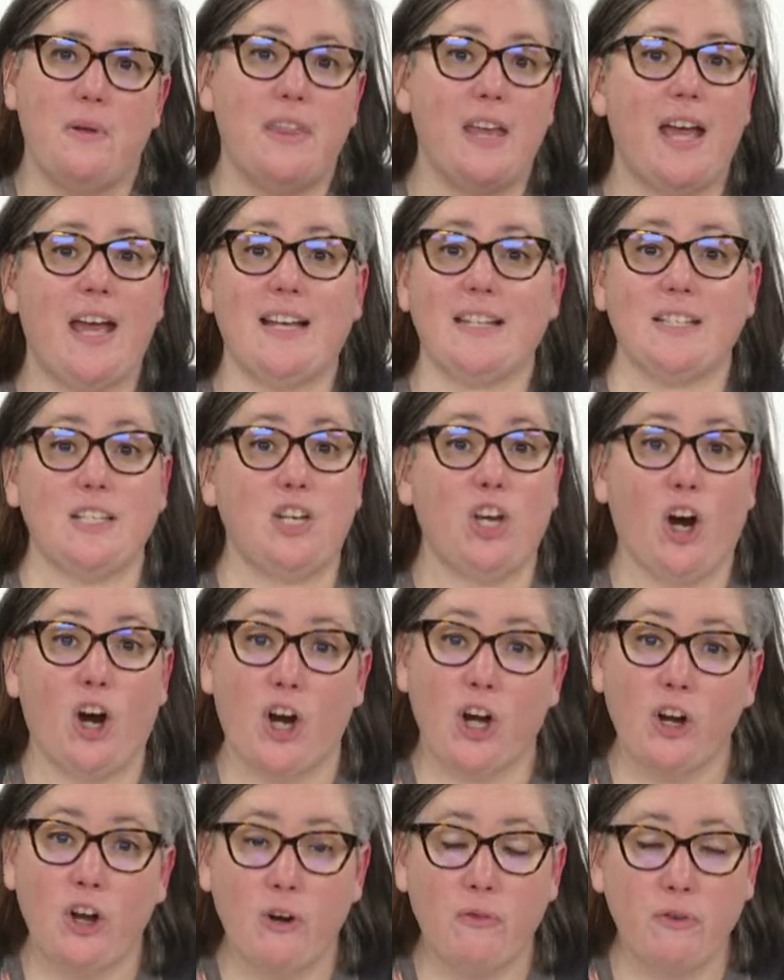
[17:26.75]
that has
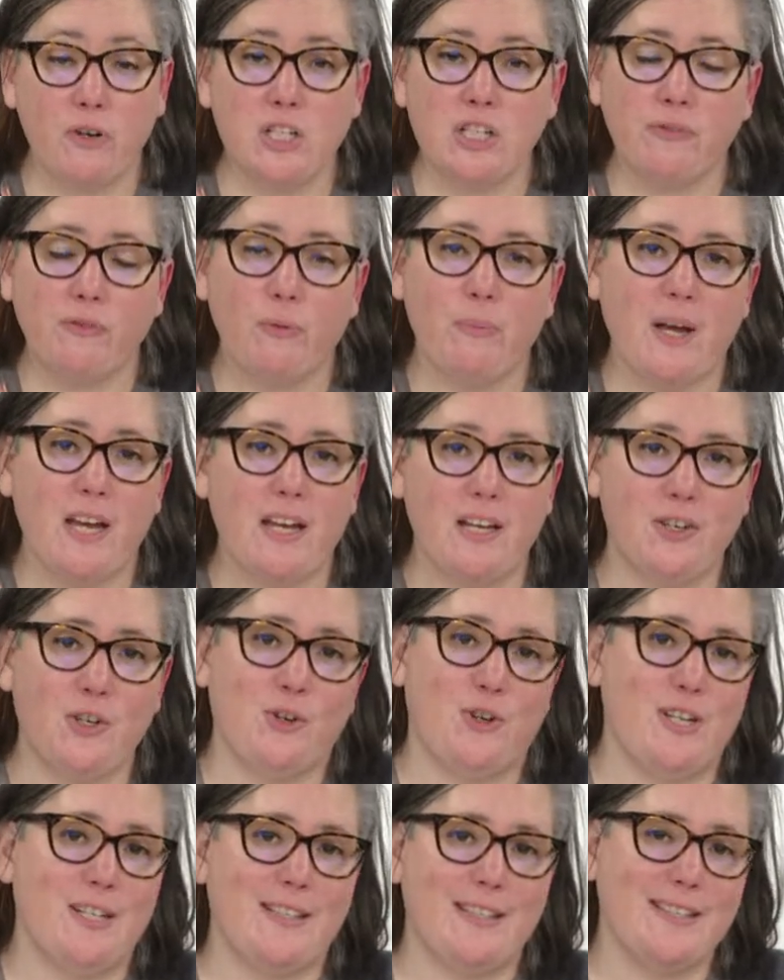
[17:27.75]
yarn overs for my
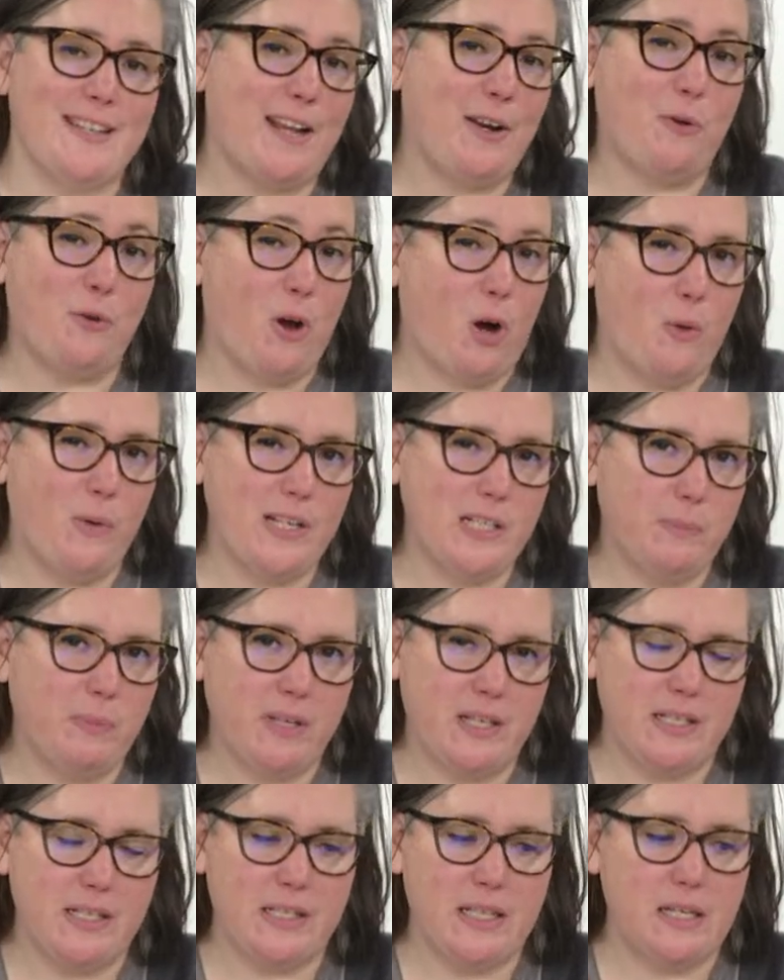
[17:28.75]
increases, I don't always
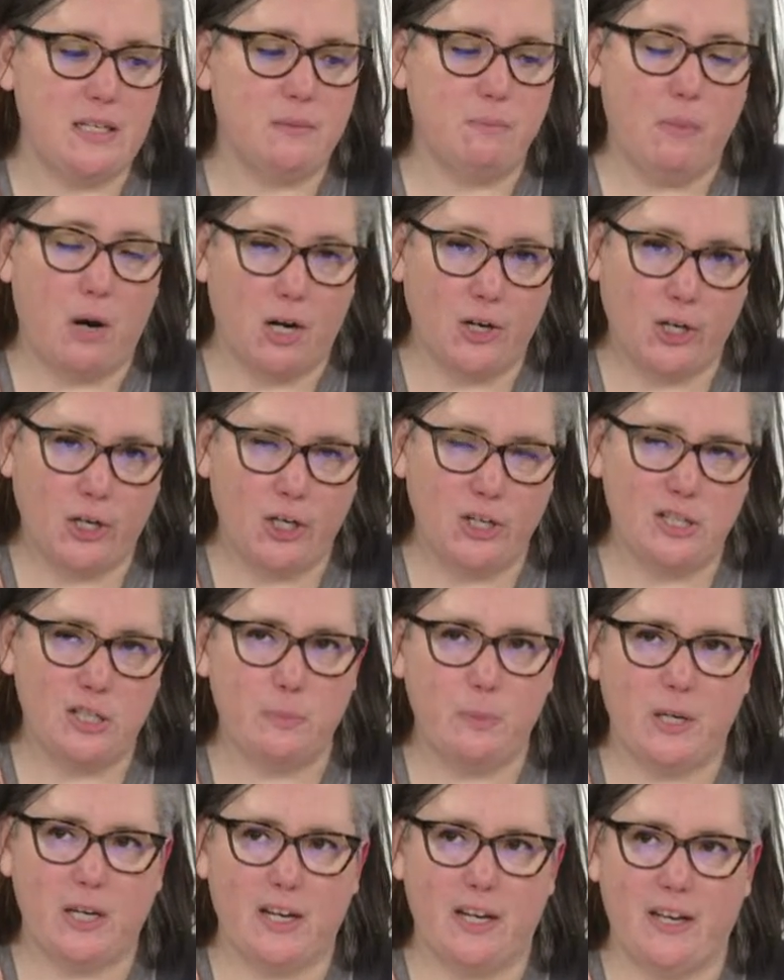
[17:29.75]
place these
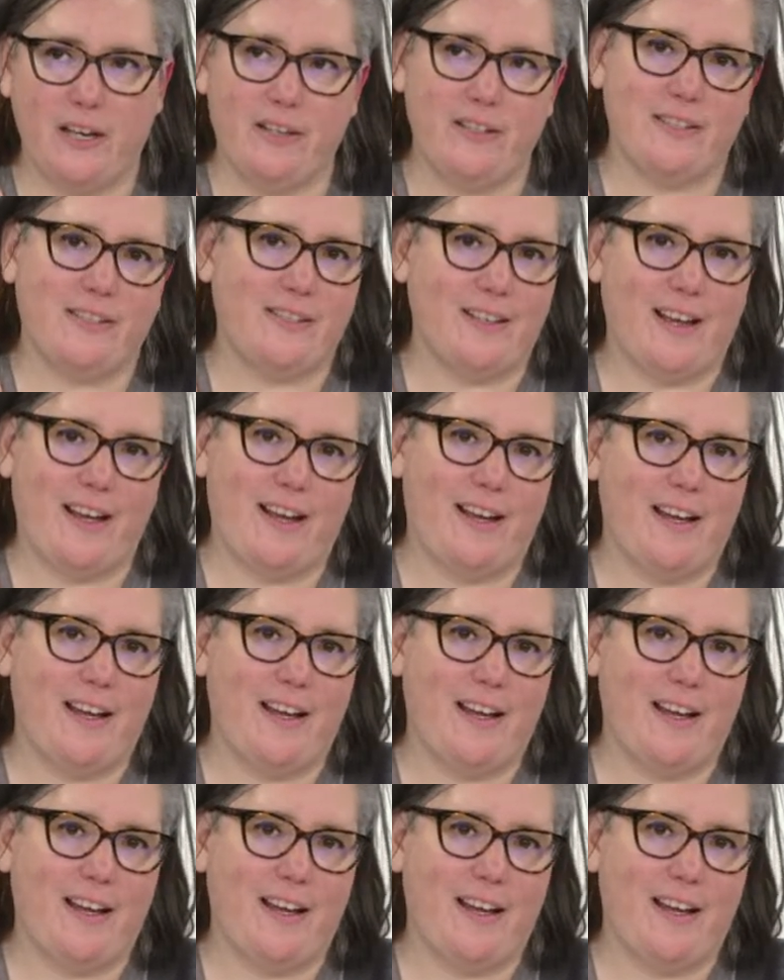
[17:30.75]
markers because